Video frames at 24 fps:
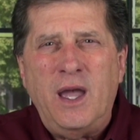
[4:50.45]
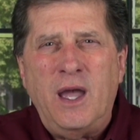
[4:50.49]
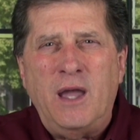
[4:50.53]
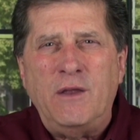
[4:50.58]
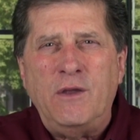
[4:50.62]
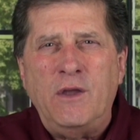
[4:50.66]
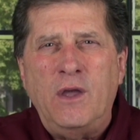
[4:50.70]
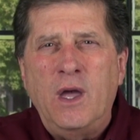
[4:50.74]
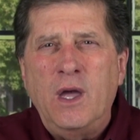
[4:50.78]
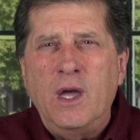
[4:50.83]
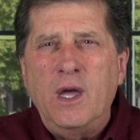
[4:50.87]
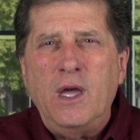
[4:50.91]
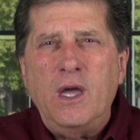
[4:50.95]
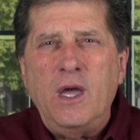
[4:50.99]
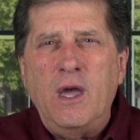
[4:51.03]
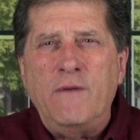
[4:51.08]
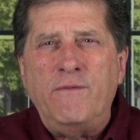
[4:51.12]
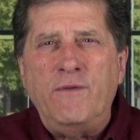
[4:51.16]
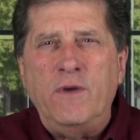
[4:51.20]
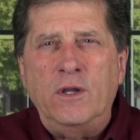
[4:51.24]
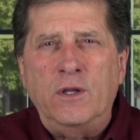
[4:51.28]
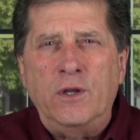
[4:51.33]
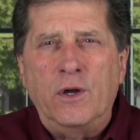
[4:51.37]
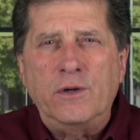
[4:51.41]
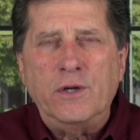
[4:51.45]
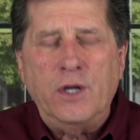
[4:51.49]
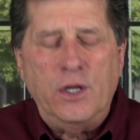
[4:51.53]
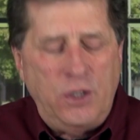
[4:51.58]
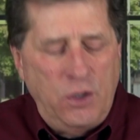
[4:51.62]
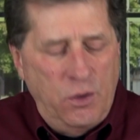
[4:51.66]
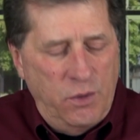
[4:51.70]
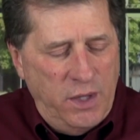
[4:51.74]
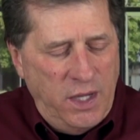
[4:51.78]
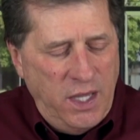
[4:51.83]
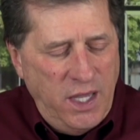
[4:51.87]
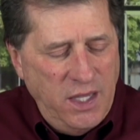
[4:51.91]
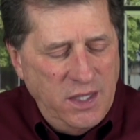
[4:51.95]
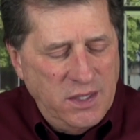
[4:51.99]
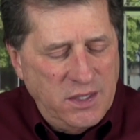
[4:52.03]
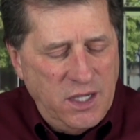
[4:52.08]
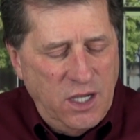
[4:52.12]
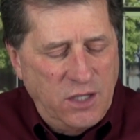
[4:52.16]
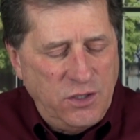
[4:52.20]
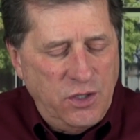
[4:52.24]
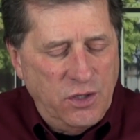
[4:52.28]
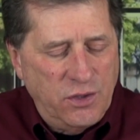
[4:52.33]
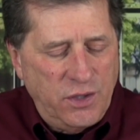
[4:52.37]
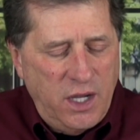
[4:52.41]
And if you learn to do what he
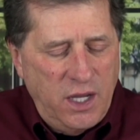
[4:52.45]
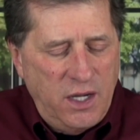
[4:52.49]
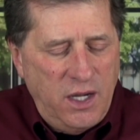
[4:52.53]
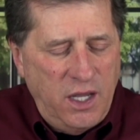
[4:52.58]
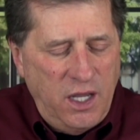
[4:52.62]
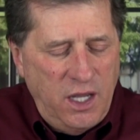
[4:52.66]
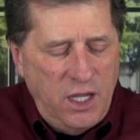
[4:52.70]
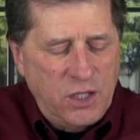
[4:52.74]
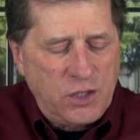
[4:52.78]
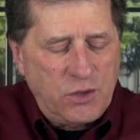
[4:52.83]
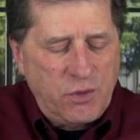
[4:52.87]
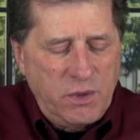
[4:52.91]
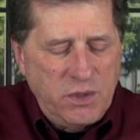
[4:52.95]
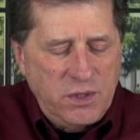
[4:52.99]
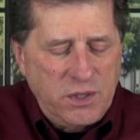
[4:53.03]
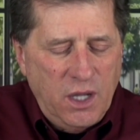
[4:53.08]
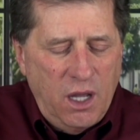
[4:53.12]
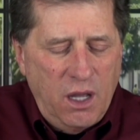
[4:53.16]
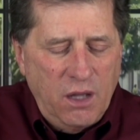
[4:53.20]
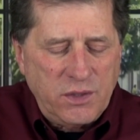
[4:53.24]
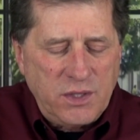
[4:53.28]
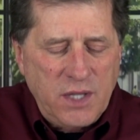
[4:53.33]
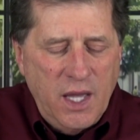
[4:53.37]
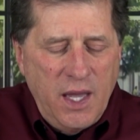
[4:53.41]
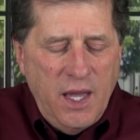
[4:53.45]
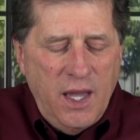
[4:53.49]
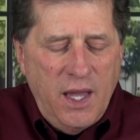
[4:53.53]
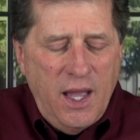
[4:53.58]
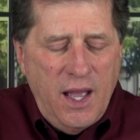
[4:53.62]
says, you'll get his results.